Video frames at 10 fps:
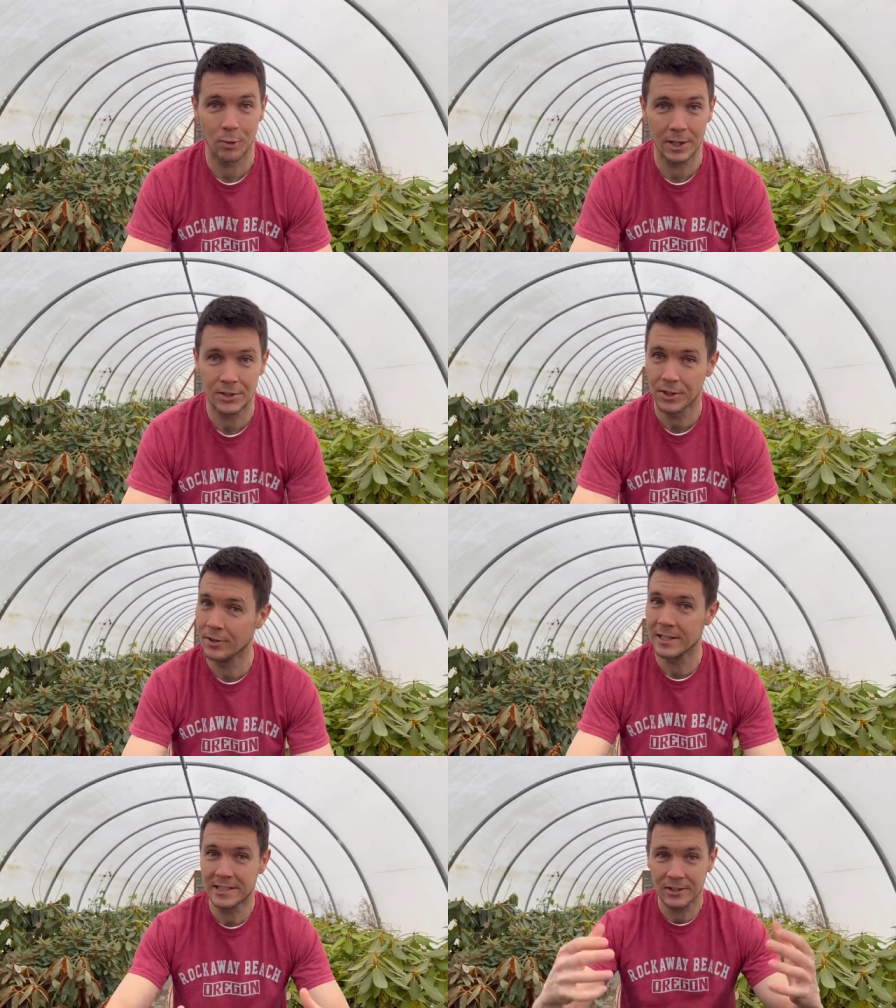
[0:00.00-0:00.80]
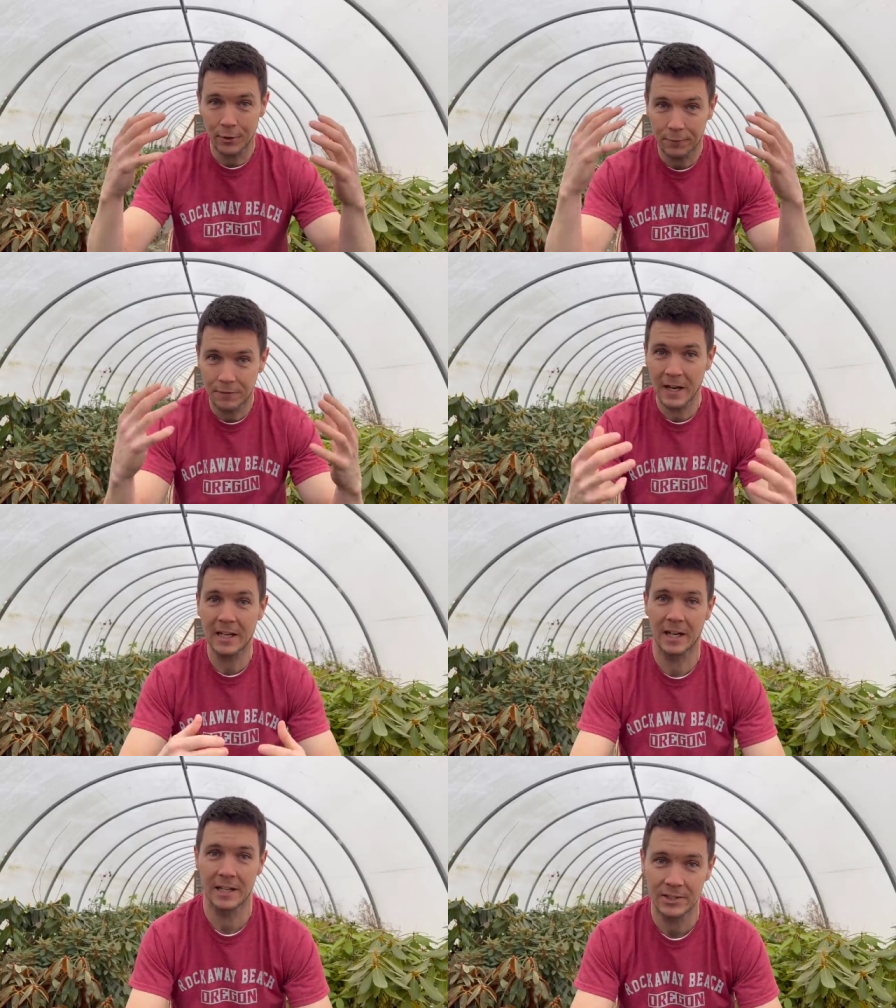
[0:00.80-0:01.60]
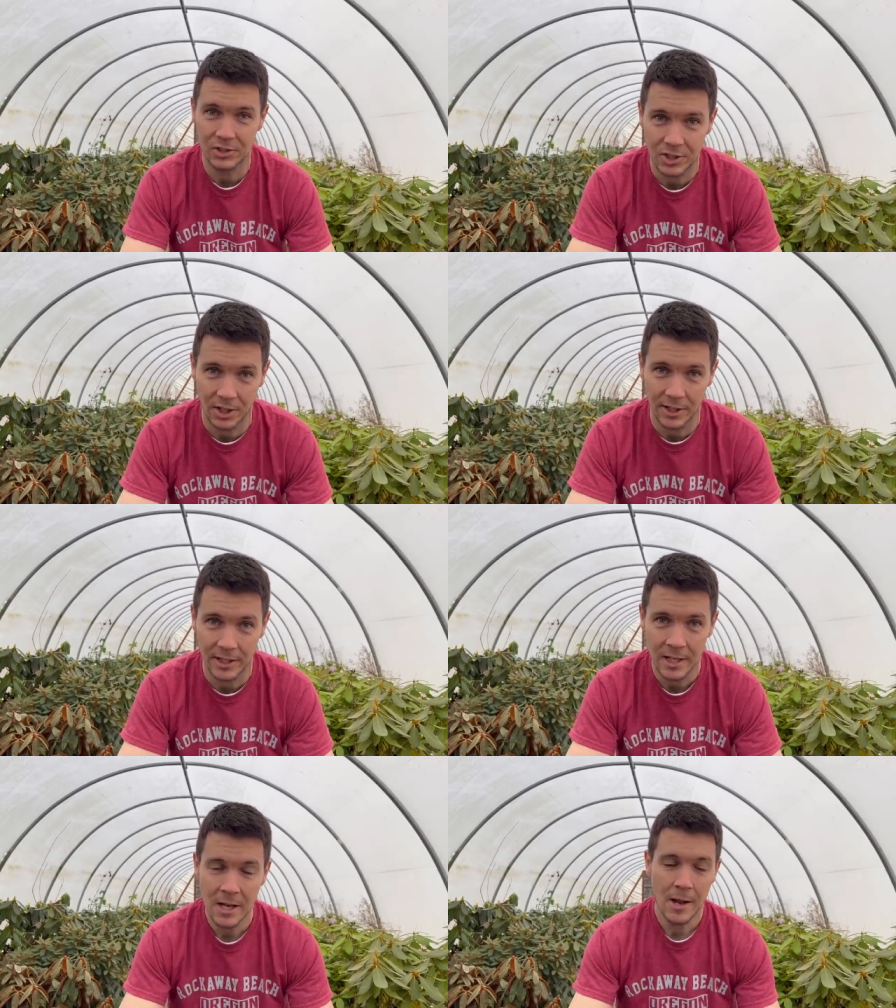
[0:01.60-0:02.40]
want to do is get their fig cuttings started.